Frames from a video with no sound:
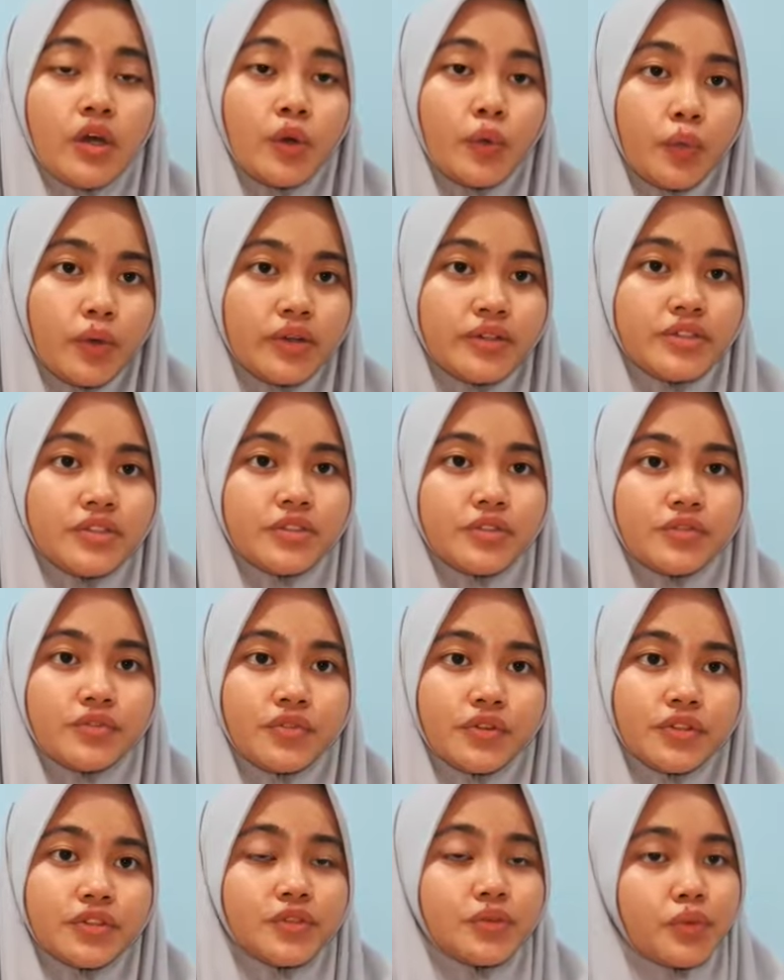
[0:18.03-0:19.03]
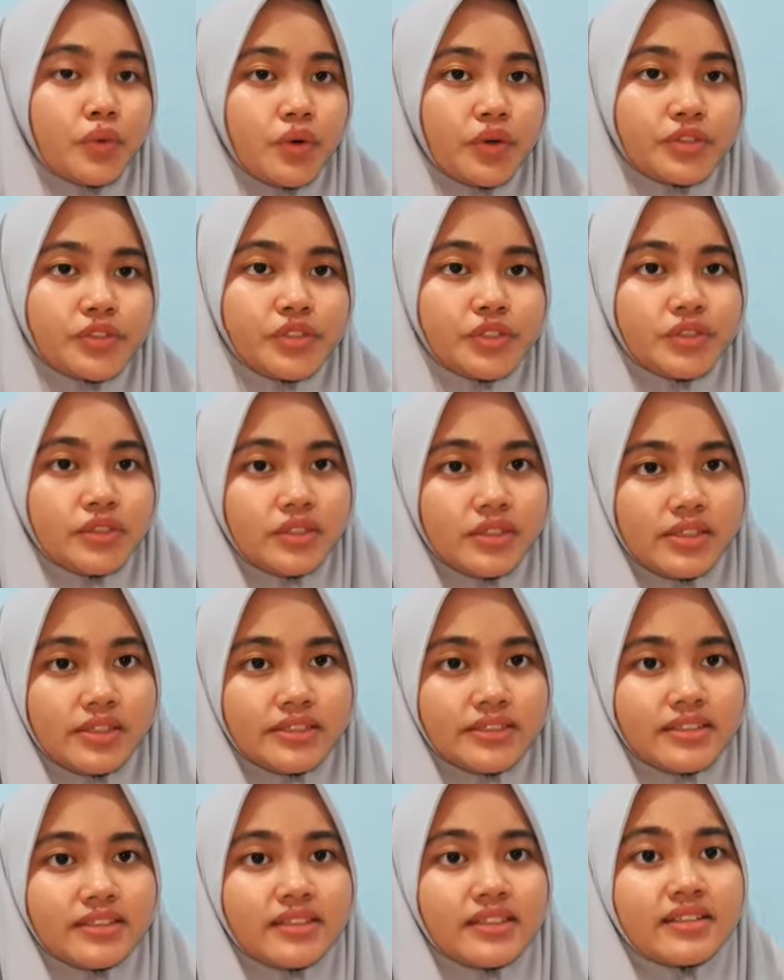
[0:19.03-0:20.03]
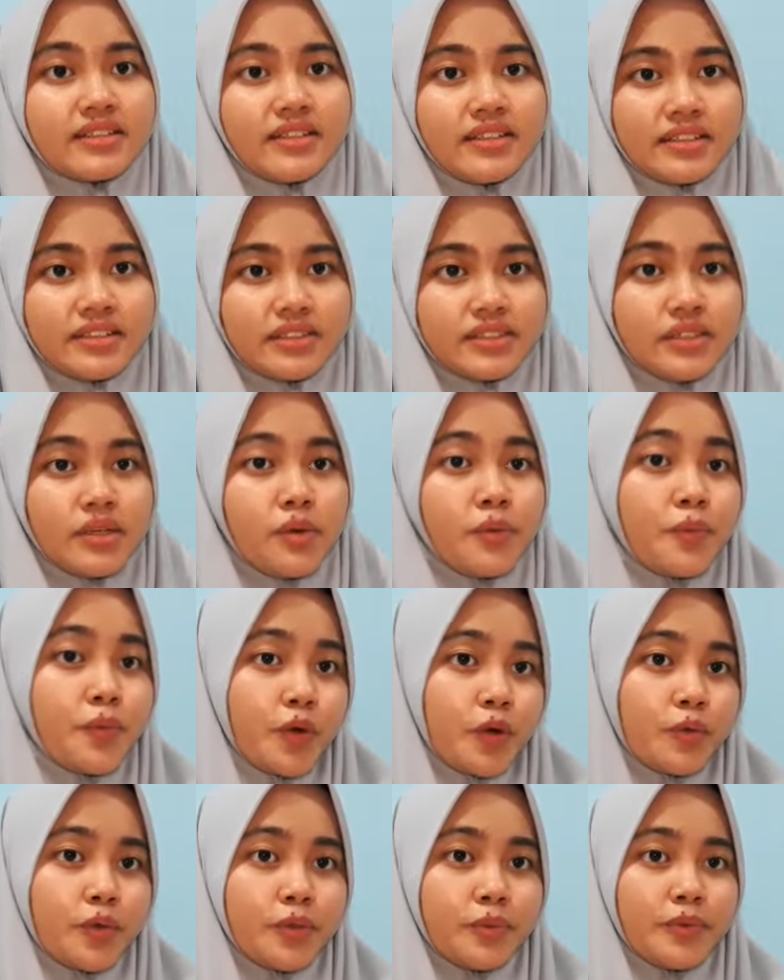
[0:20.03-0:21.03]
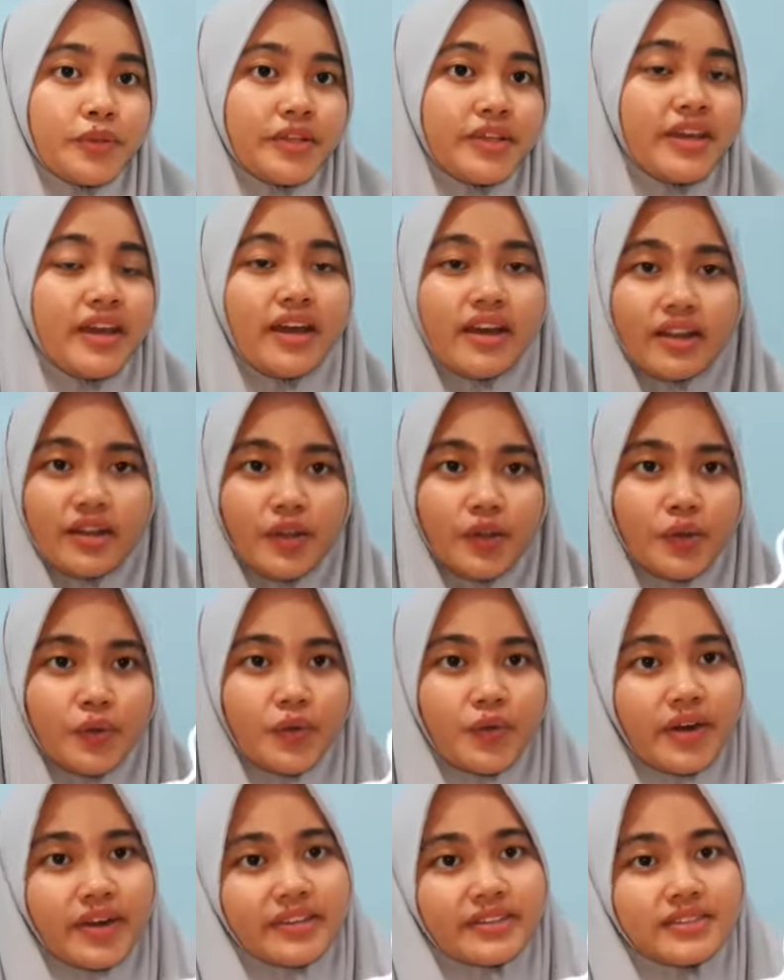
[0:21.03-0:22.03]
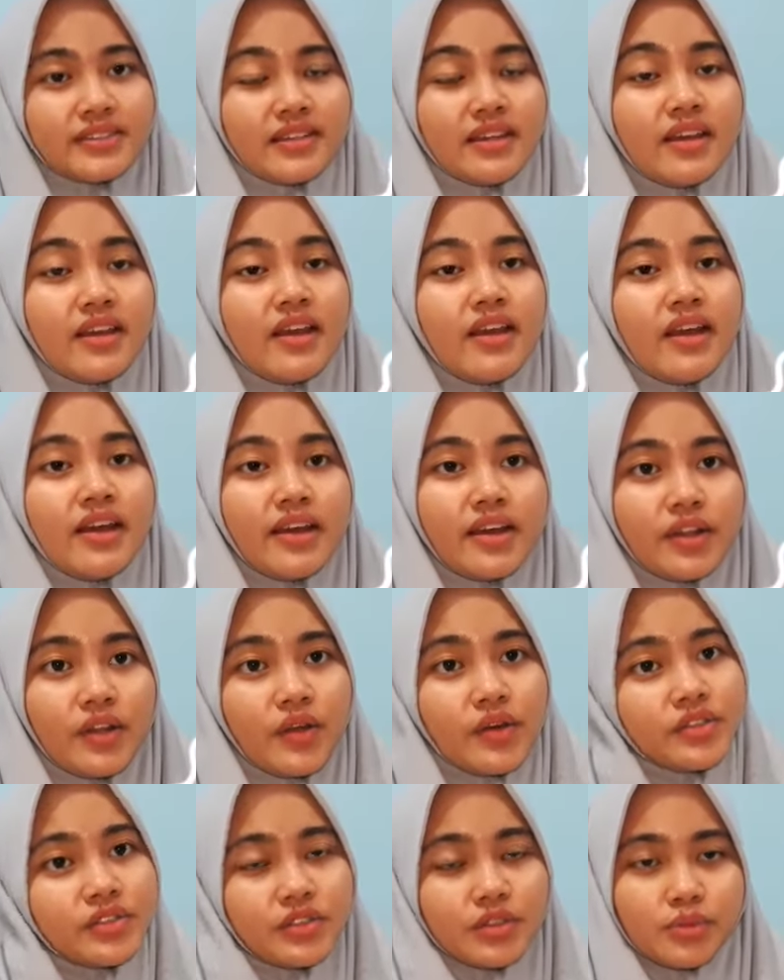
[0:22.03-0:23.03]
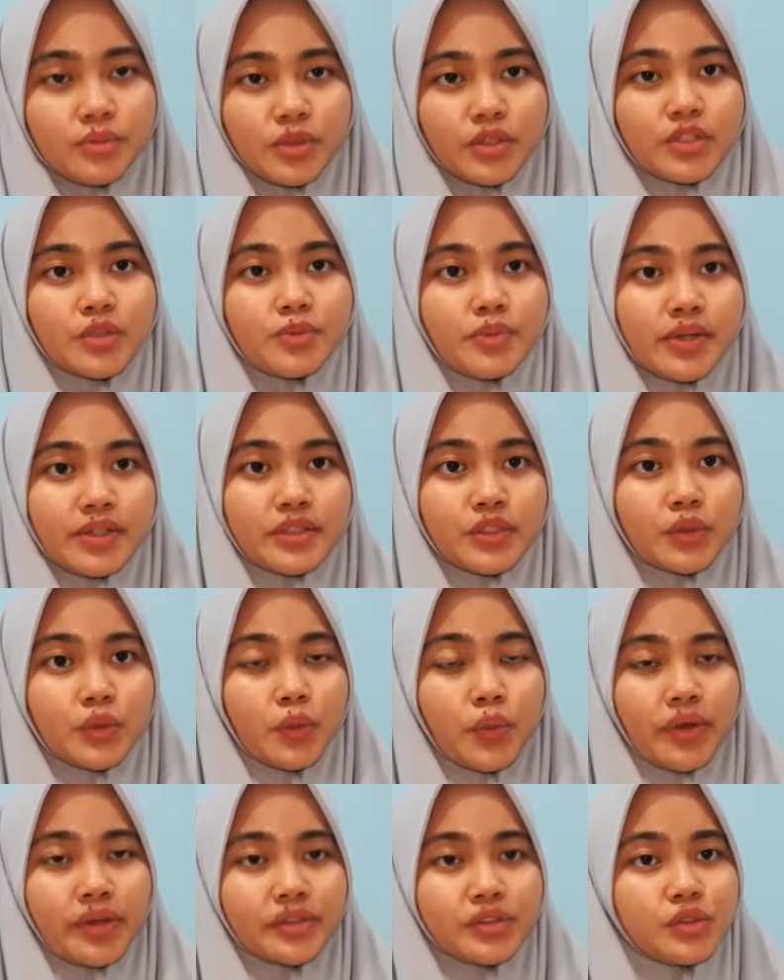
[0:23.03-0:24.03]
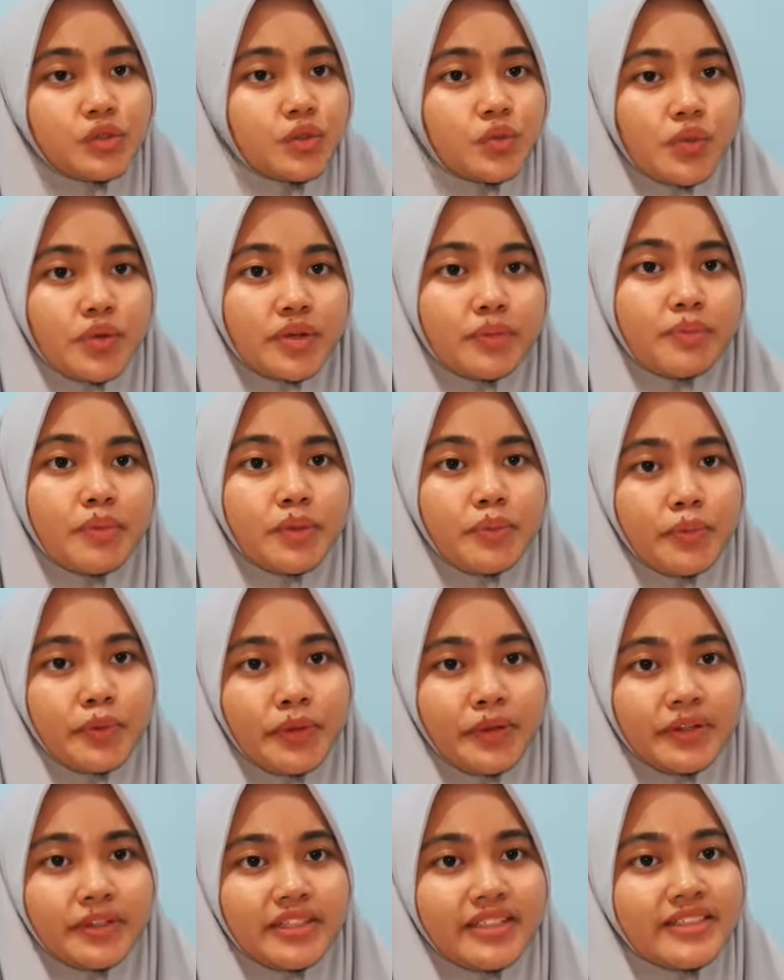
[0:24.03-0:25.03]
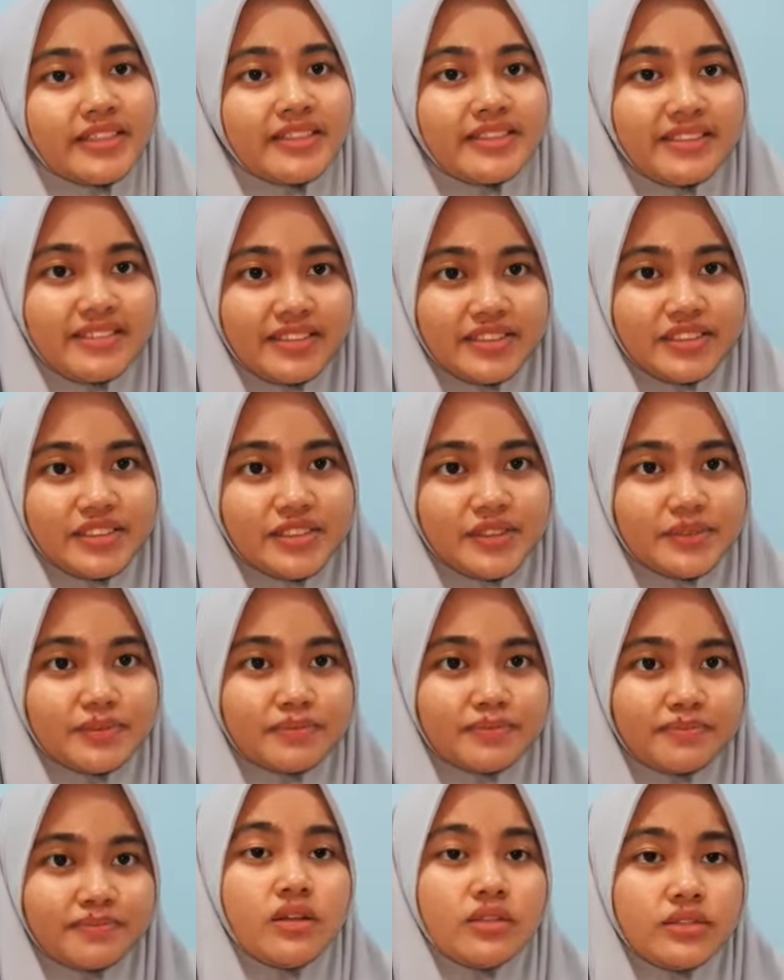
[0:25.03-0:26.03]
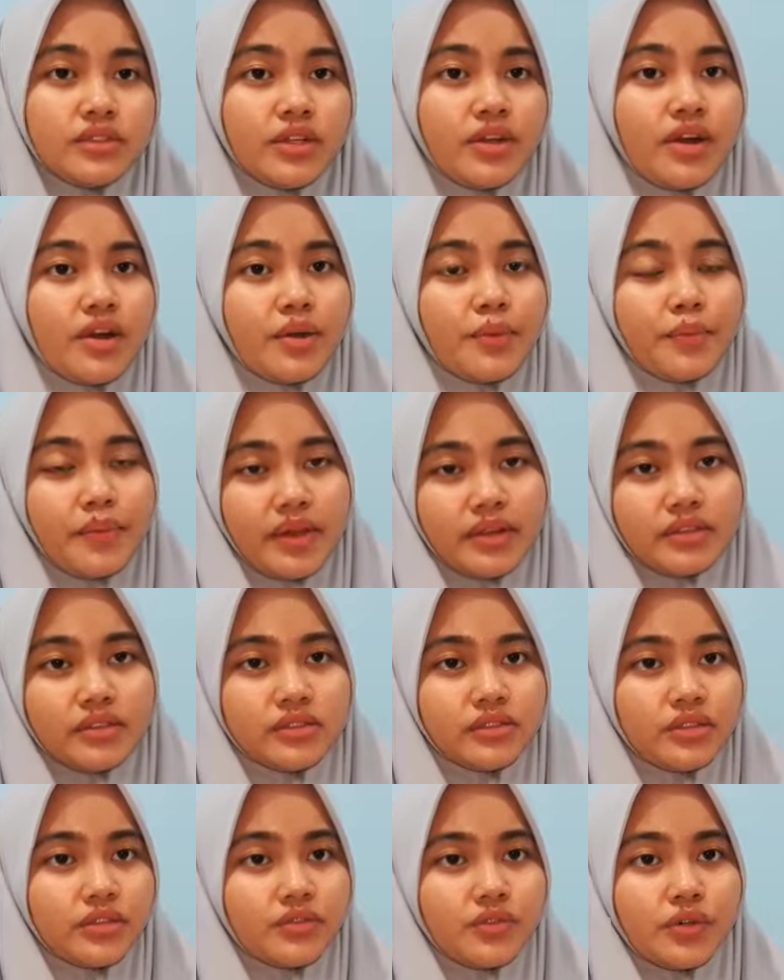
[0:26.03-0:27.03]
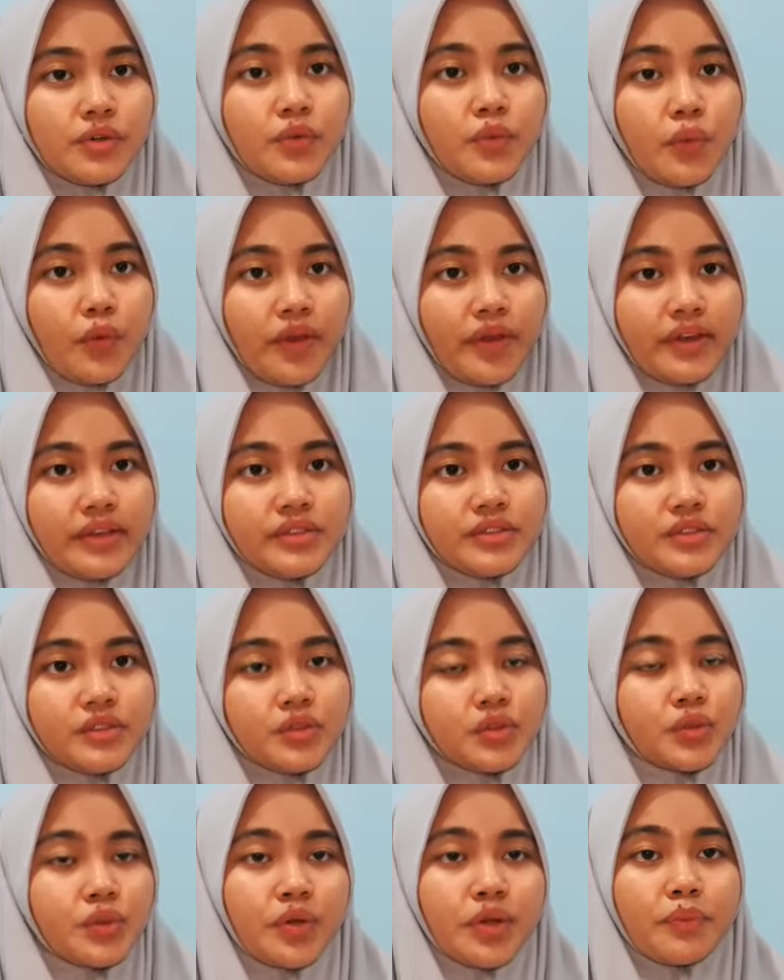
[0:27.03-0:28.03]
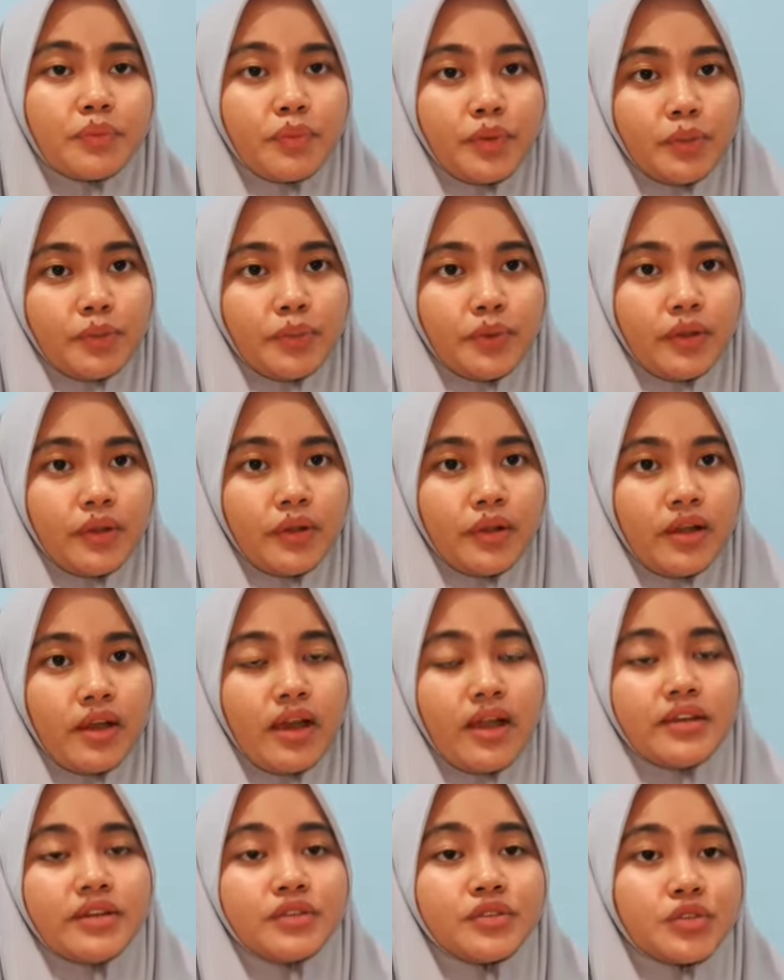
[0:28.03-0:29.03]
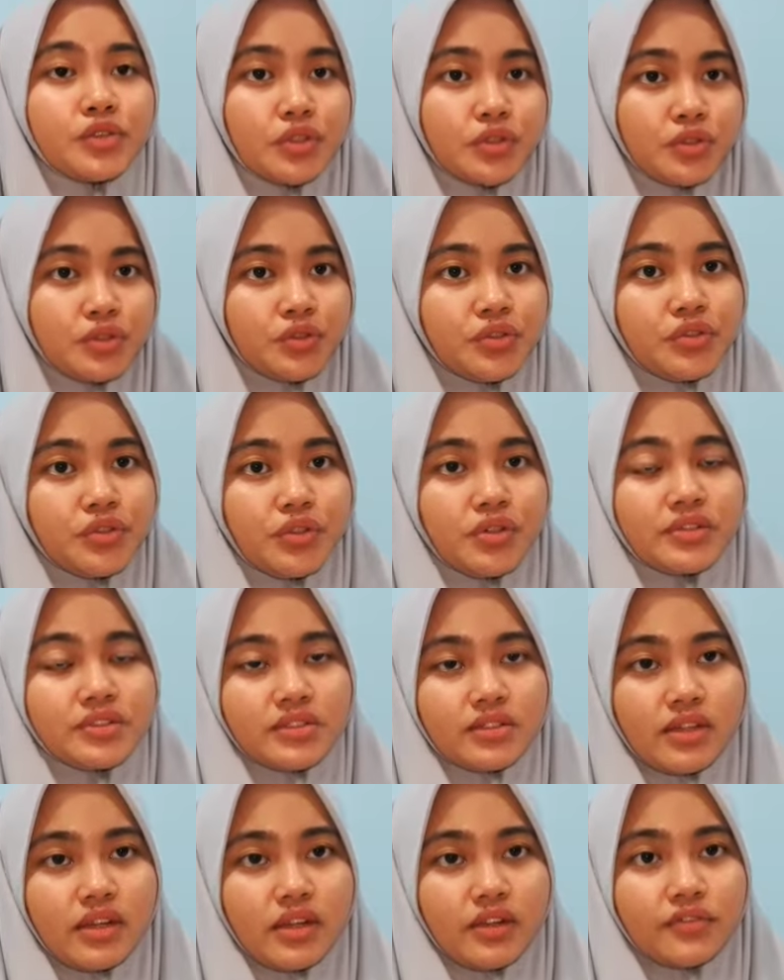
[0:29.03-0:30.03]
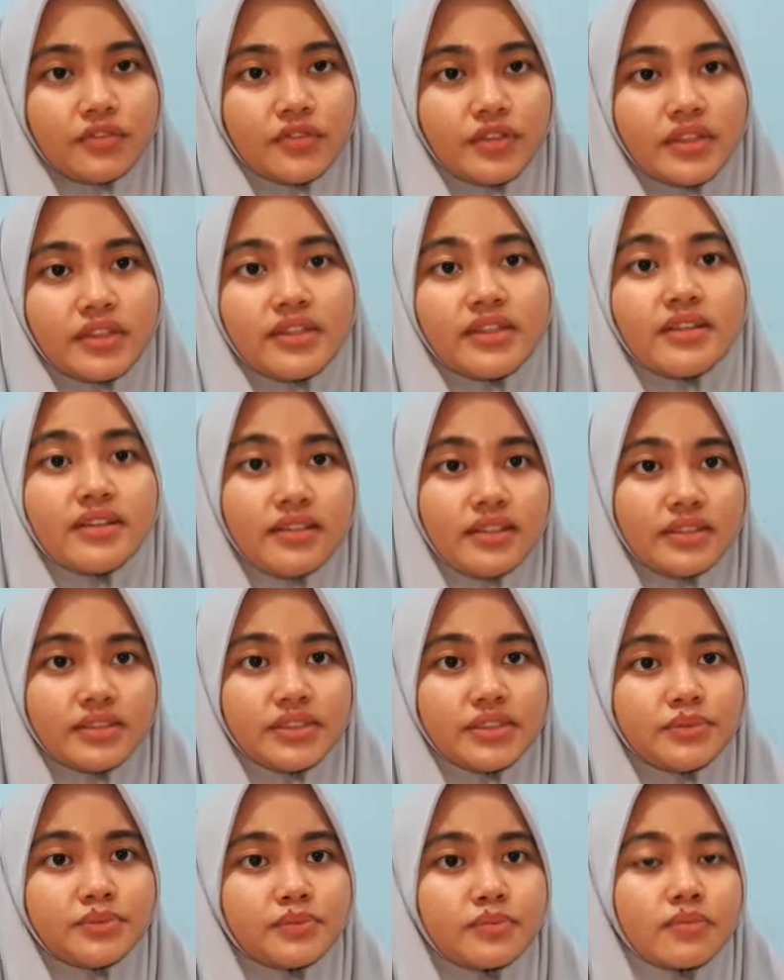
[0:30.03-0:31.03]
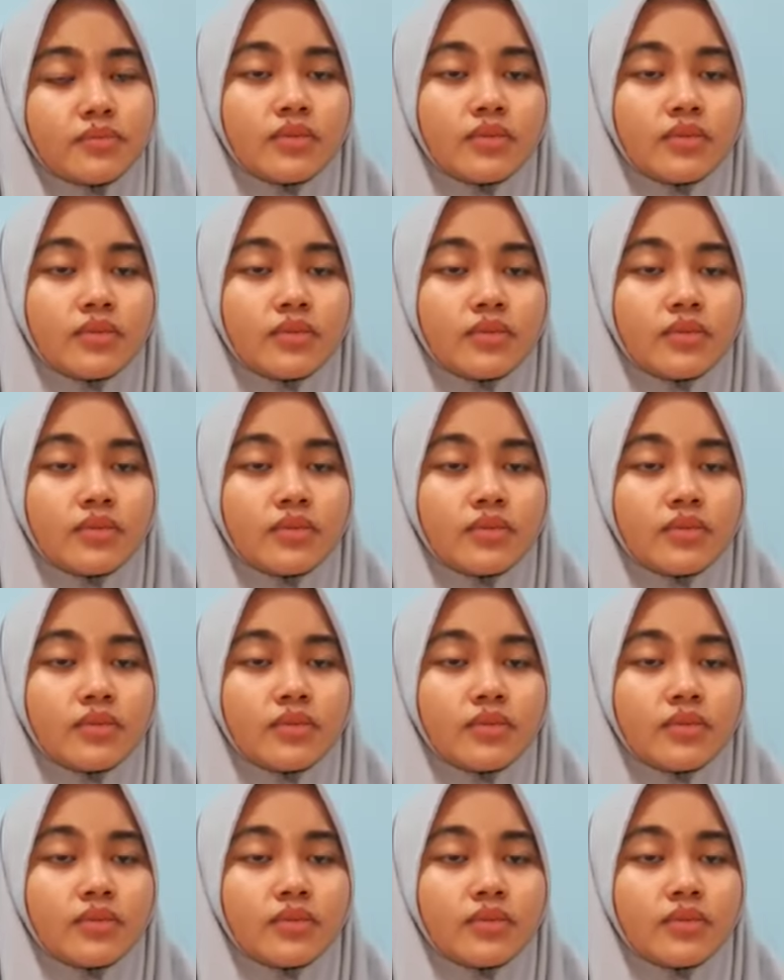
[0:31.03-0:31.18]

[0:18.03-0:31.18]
What is the first word you'll learn in English? Probably hello, right? Hello is the most basic way to greet people in English. There are many different ways to greet people and introduce yourself in English.